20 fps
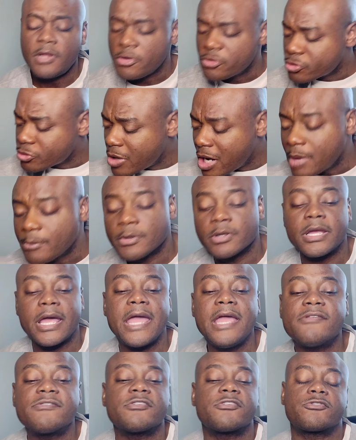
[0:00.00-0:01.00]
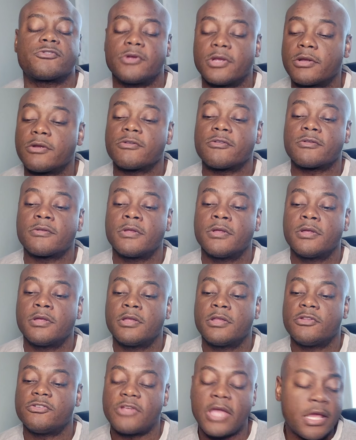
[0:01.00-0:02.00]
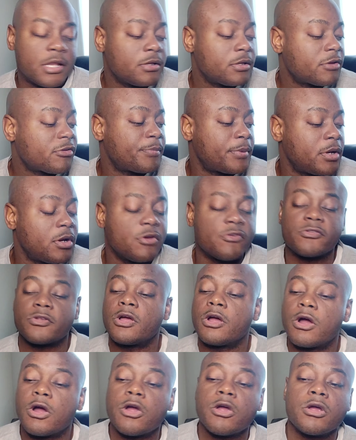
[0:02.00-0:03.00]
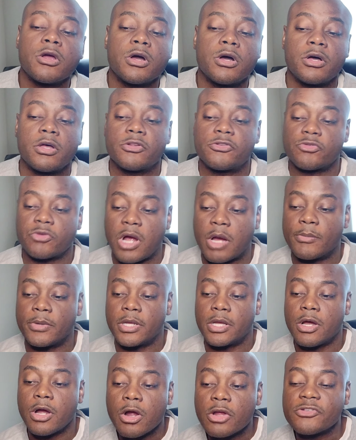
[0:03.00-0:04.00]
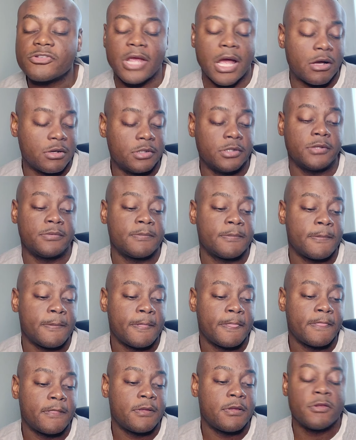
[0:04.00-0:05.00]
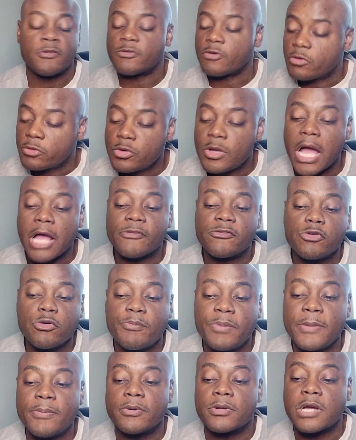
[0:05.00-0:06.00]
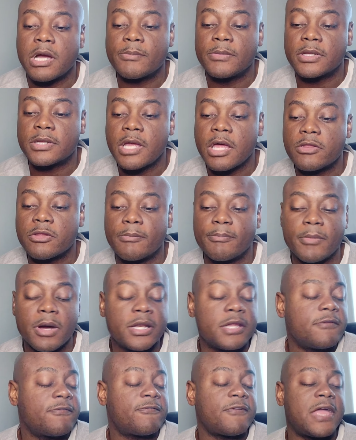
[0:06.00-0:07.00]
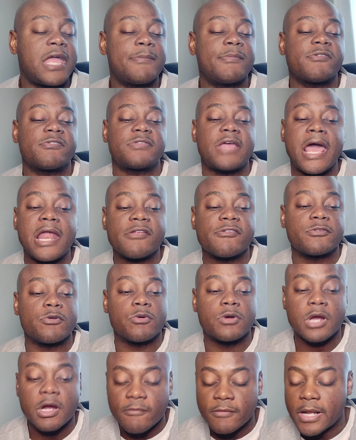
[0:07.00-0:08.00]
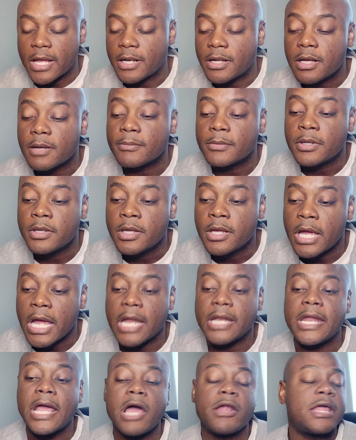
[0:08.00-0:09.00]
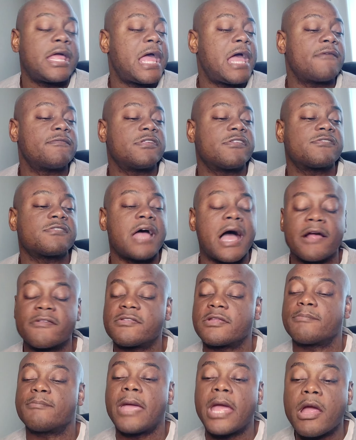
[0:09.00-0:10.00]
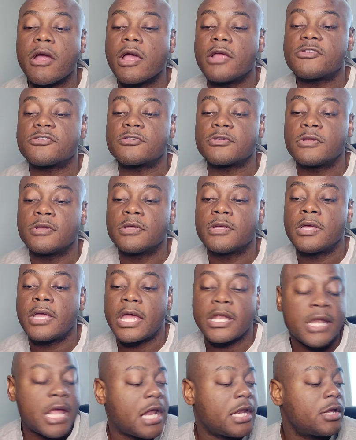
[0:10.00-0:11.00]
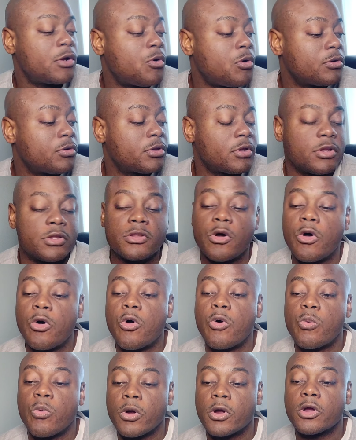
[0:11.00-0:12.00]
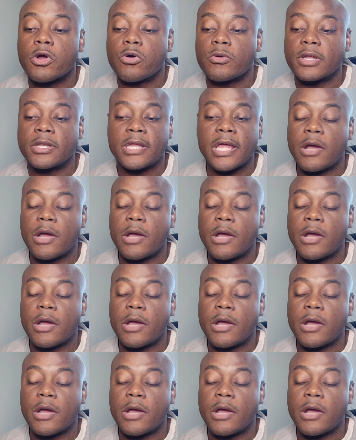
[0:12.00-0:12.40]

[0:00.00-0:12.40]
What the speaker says: Trauma, ACEs triggers. Jada experienced her trauma in her childhood. So you got two people coming together. Money, fame, and status don't cover that up. And now they have this toxic marriage. And now they on the whole world.